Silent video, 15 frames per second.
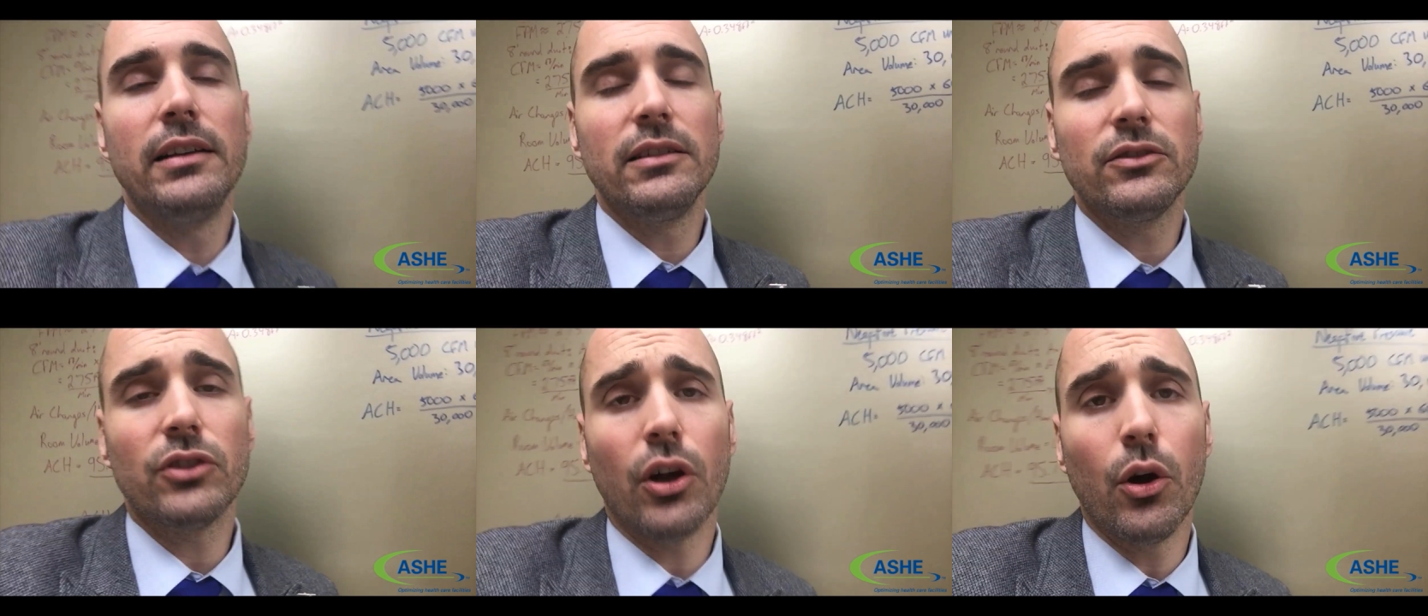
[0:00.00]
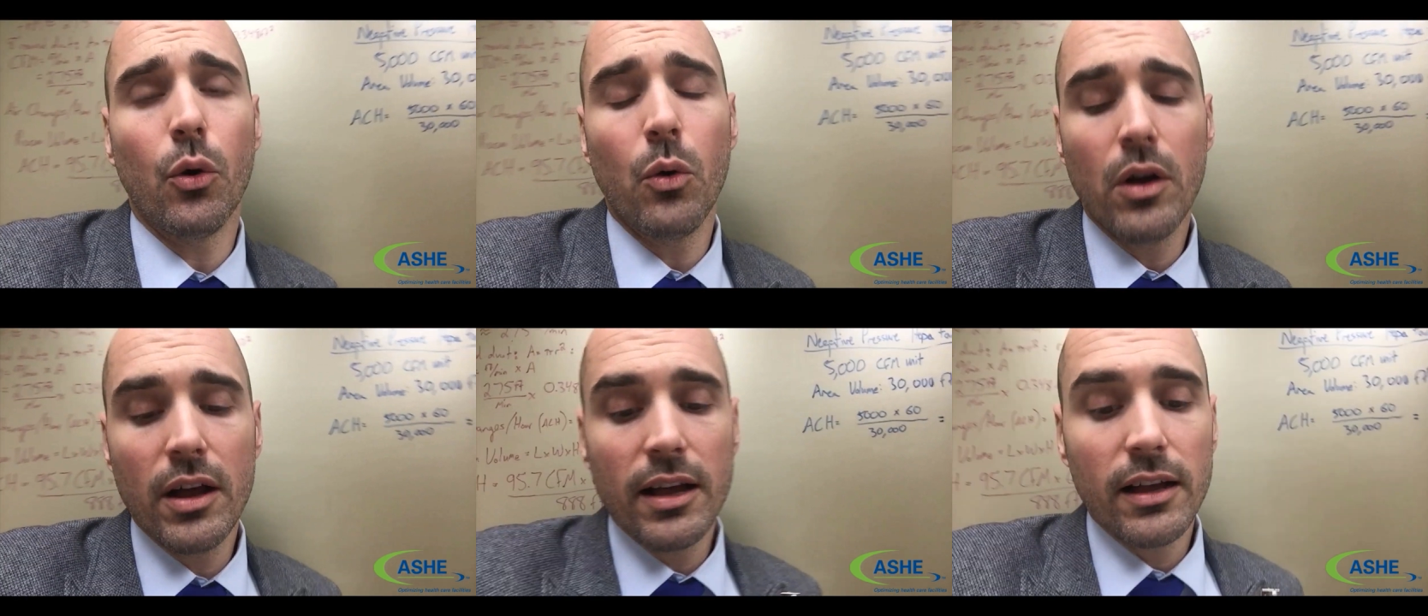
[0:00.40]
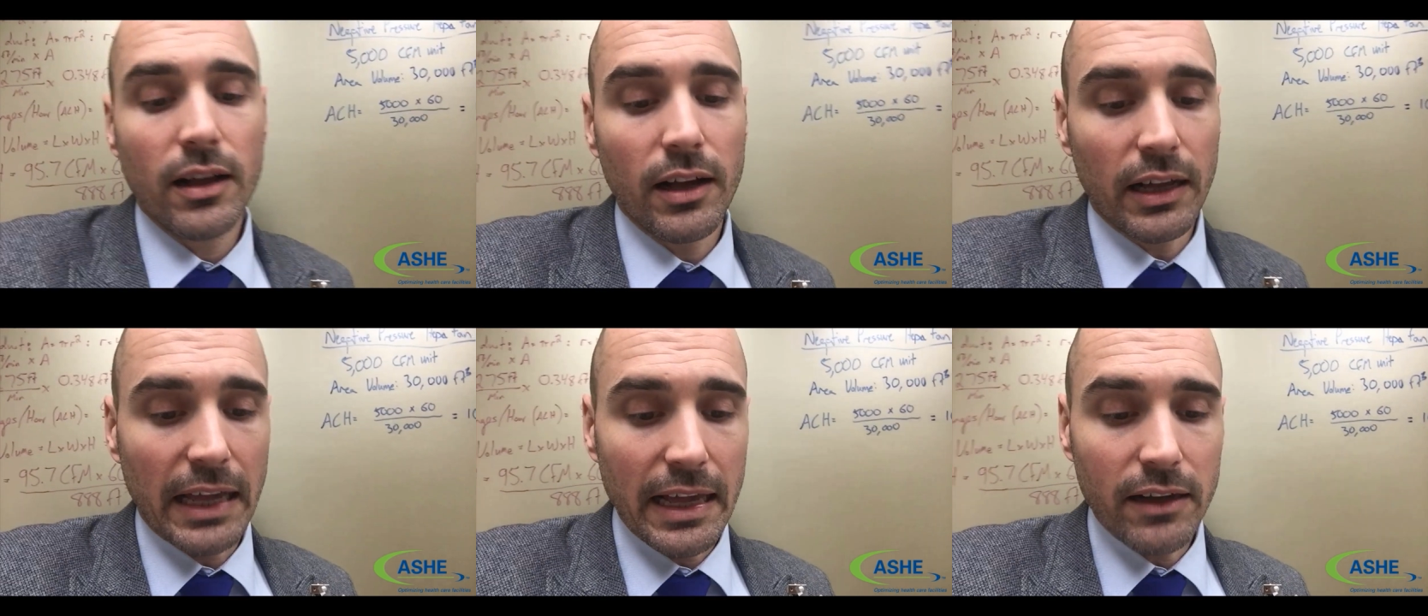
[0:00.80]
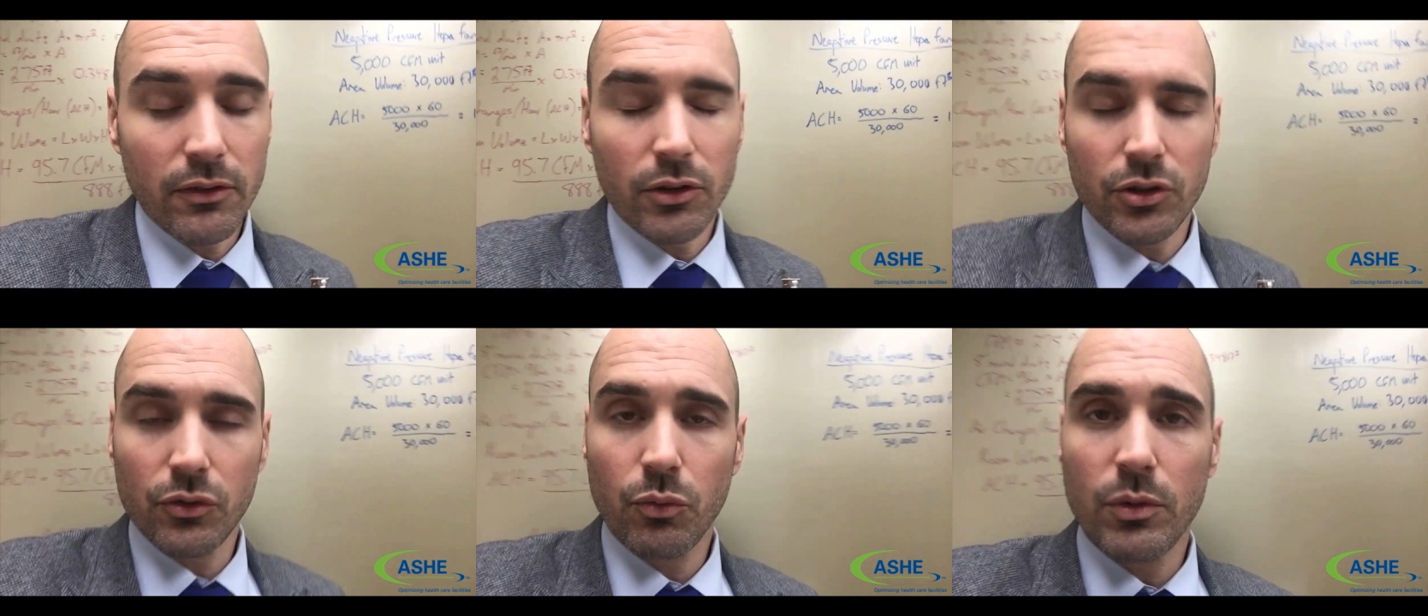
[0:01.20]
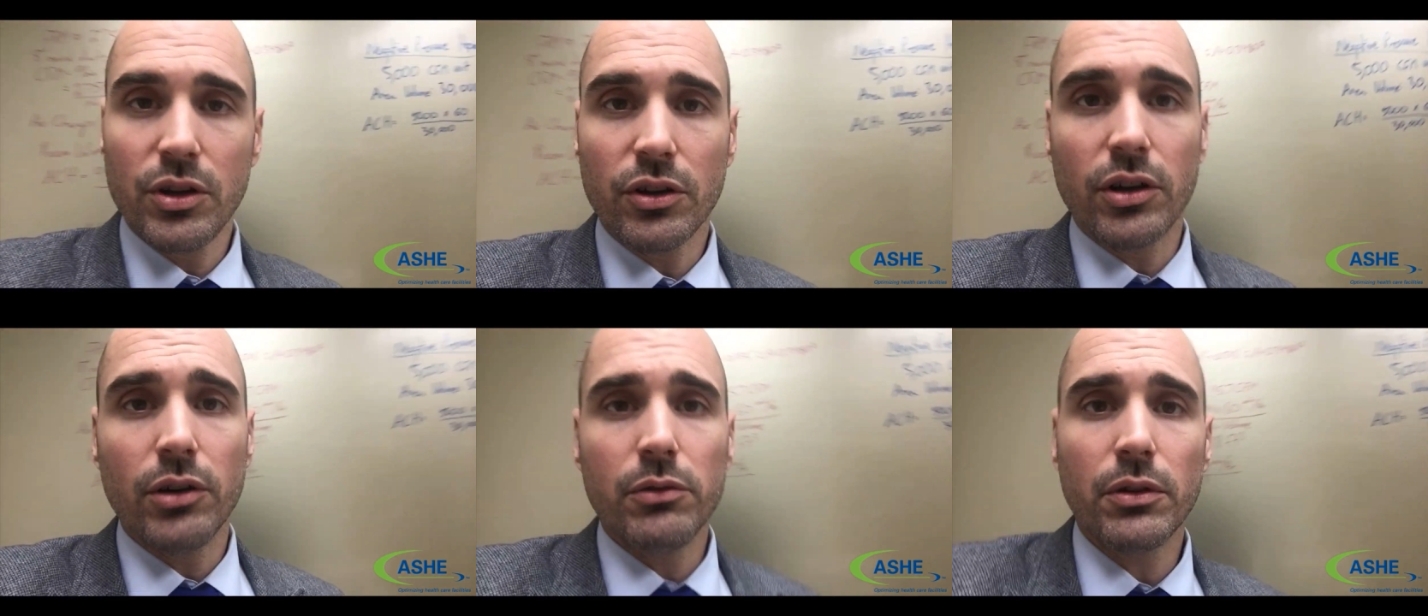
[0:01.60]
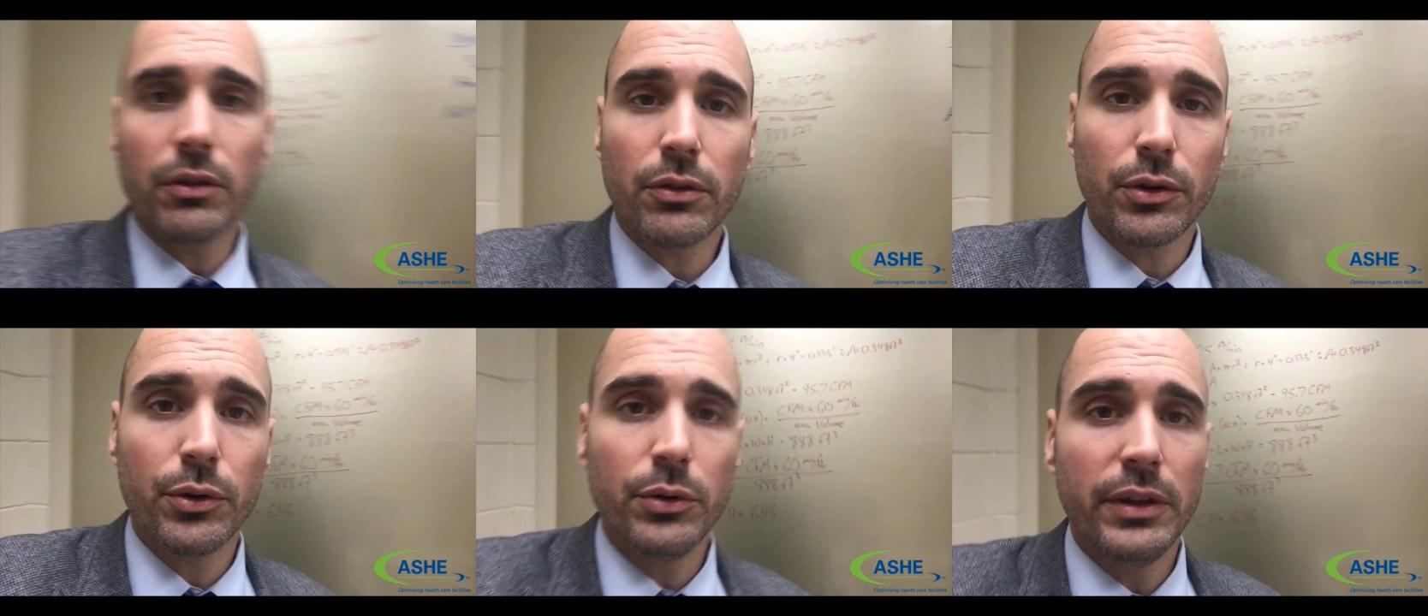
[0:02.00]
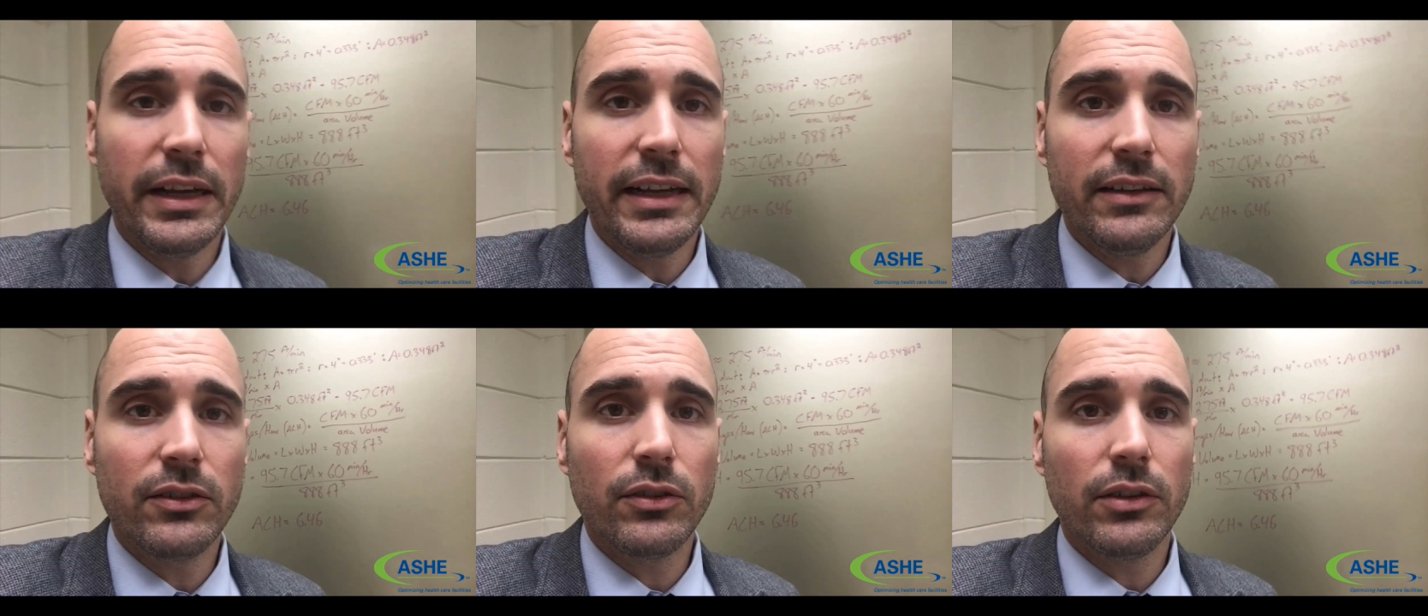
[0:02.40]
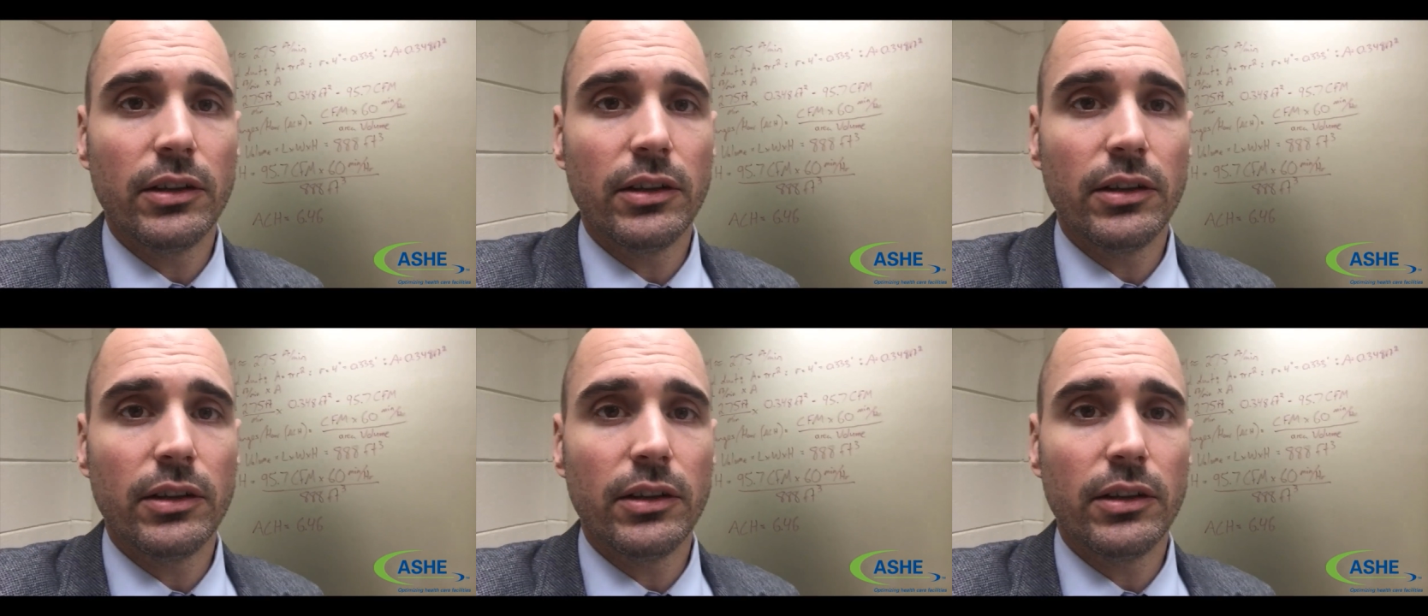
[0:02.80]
So again, just when you're going through these,